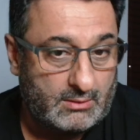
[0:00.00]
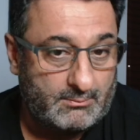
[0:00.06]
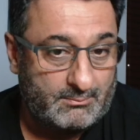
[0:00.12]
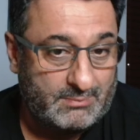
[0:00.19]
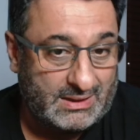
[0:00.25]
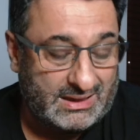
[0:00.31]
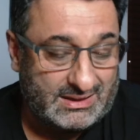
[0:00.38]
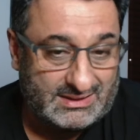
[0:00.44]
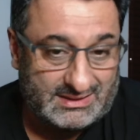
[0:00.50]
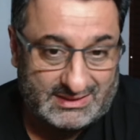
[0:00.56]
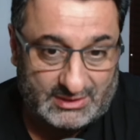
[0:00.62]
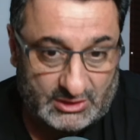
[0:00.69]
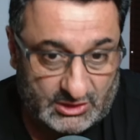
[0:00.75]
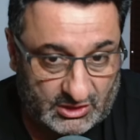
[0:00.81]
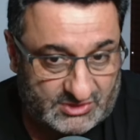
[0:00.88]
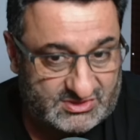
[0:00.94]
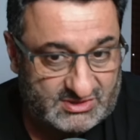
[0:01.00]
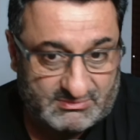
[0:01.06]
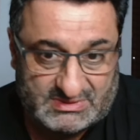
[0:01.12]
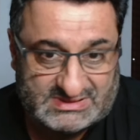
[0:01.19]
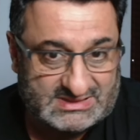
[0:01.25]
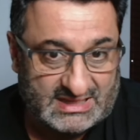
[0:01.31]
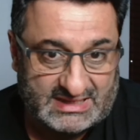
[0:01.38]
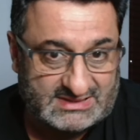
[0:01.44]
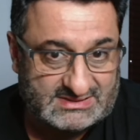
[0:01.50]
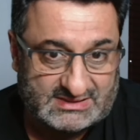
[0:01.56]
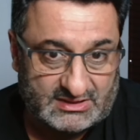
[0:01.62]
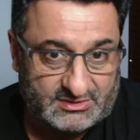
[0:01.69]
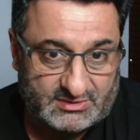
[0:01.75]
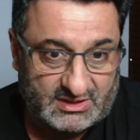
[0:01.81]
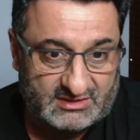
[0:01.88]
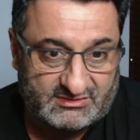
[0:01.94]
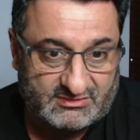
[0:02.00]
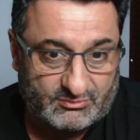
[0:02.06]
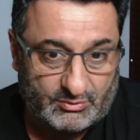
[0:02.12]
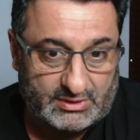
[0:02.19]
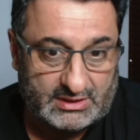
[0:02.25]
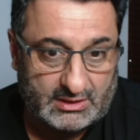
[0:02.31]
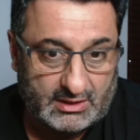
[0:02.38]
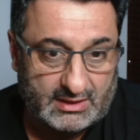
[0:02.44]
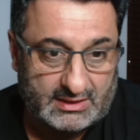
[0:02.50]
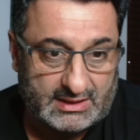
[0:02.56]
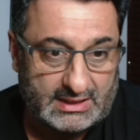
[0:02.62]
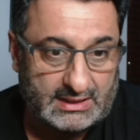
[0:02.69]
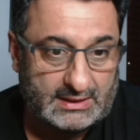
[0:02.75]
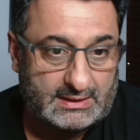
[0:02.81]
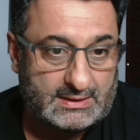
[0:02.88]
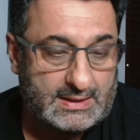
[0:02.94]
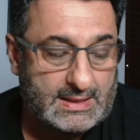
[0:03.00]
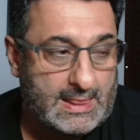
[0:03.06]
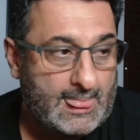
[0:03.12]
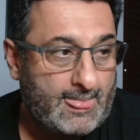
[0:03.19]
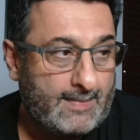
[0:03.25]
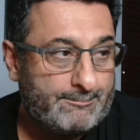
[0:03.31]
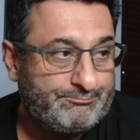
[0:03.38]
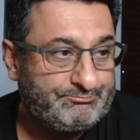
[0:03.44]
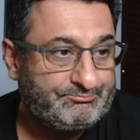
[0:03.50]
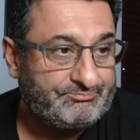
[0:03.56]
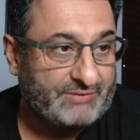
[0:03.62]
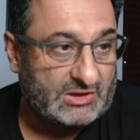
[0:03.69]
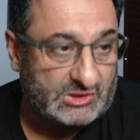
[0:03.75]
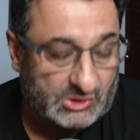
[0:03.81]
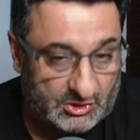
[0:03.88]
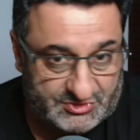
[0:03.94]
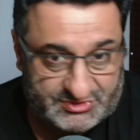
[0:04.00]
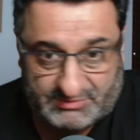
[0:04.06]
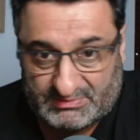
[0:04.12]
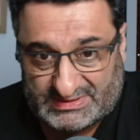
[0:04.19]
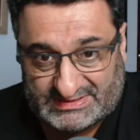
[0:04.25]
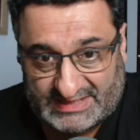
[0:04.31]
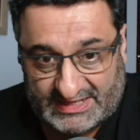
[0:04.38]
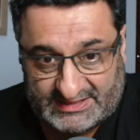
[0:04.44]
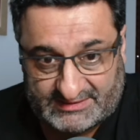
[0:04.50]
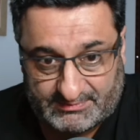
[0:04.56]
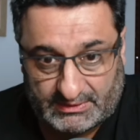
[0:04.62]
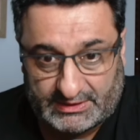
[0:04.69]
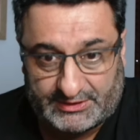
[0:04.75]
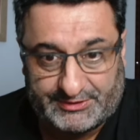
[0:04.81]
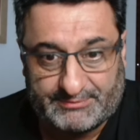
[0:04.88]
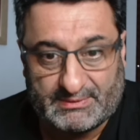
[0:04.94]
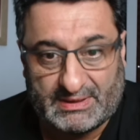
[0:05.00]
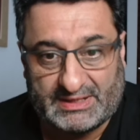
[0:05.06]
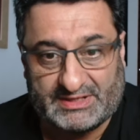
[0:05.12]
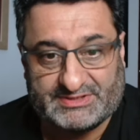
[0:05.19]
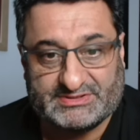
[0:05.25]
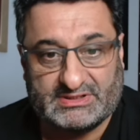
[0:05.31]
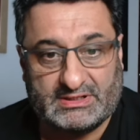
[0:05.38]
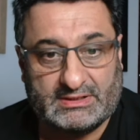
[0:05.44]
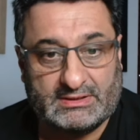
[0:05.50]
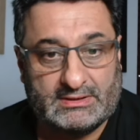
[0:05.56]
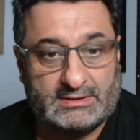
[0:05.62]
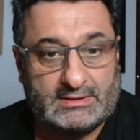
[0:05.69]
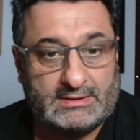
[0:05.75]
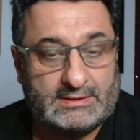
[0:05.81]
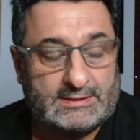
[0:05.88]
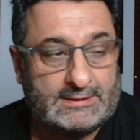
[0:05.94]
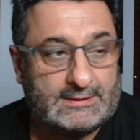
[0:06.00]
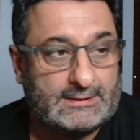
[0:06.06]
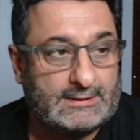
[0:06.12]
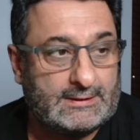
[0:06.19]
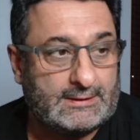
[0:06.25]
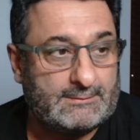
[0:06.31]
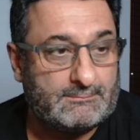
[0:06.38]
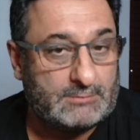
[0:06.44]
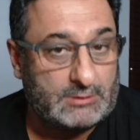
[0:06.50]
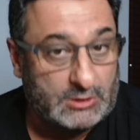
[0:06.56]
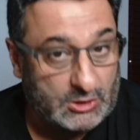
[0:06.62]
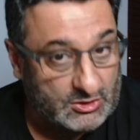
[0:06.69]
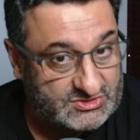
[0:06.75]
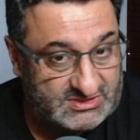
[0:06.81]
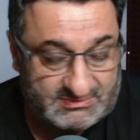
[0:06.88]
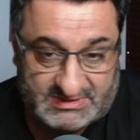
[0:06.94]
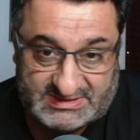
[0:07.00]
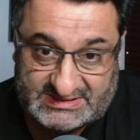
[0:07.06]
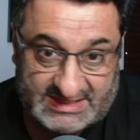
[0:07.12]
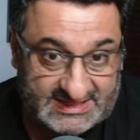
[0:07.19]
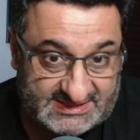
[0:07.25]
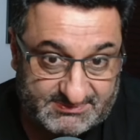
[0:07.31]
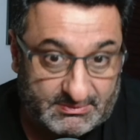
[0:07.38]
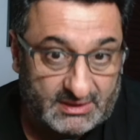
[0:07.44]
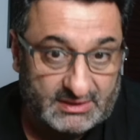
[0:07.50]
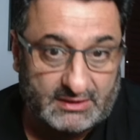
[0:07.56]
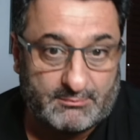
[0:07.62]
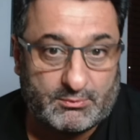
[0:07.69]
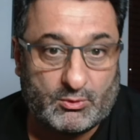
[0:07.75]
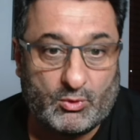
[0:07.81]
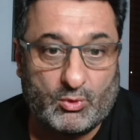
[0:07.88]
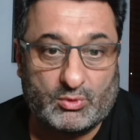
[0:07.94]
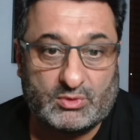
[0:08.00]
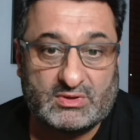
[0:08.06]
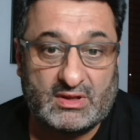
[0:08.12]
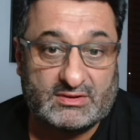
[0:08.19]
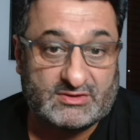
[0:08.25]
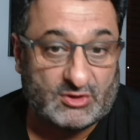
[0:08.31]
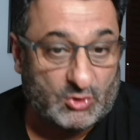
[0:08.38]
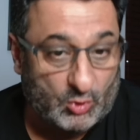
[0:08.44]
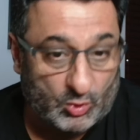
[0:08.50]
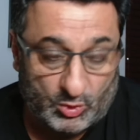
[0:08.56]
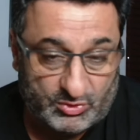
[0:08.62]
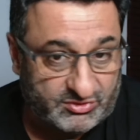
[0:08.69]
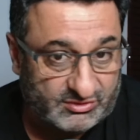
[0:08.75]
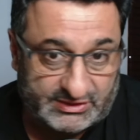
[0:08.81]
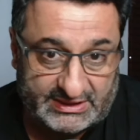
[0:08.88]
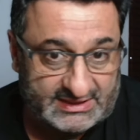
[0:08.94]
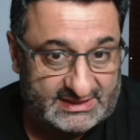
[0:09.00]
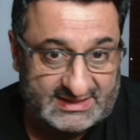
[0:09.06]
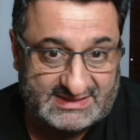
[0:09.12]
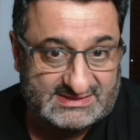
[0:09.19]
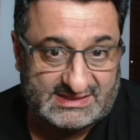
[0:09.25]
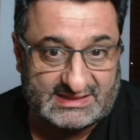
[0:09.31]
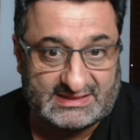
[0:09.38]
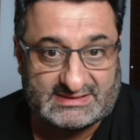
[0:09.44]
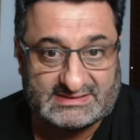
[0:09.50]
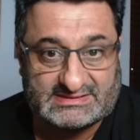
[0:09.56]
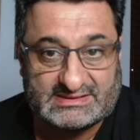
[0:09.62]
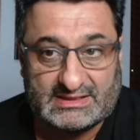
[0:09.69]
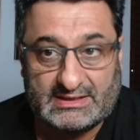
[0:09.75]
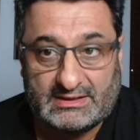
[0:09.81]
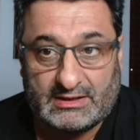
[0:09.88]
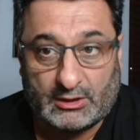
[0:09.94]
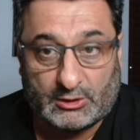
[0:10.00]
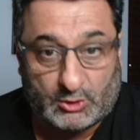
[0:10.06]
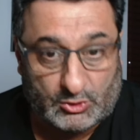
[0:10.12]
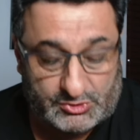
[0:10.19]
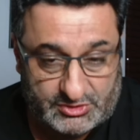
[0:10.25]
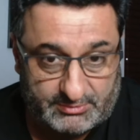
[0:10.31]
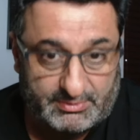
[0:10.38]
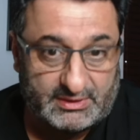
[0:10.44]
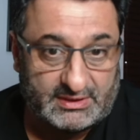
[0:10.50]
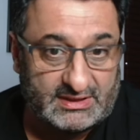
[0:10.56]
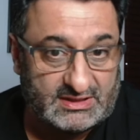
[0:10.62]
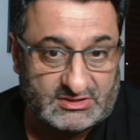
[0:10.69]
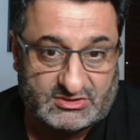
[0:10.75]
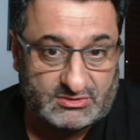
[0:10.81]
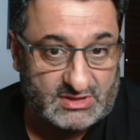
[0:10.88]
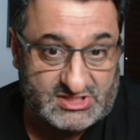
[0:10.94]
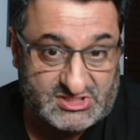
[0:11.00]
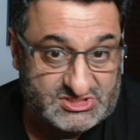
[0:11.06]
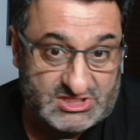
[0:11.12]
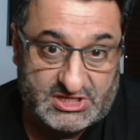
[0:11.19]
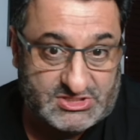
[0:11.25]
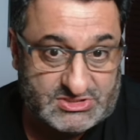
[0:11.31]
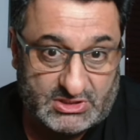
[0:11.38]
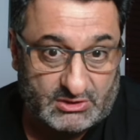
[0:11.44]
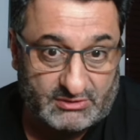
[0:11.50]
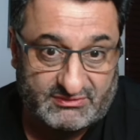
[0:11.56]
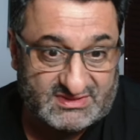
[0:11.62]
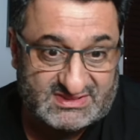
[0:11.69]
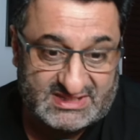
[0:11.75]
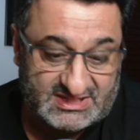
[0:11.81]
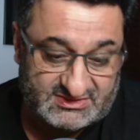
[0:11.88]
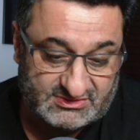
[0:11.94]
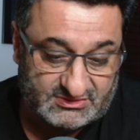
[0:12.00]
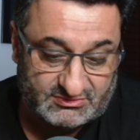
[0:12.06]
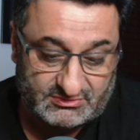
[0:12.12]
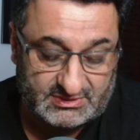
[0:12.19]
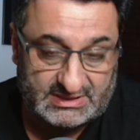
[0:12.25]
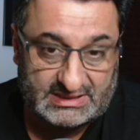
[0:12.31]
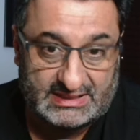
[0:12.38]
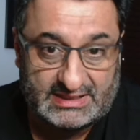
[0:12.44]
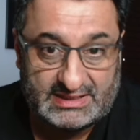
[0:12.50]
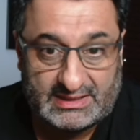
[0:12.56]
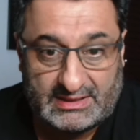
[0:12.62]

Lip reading: But lots of mistakes in the transfer window, I think. Lots of mistakes by the new manager. Lots of mistakes by the board. So all three of these things are contributing to a shit show of a season, really.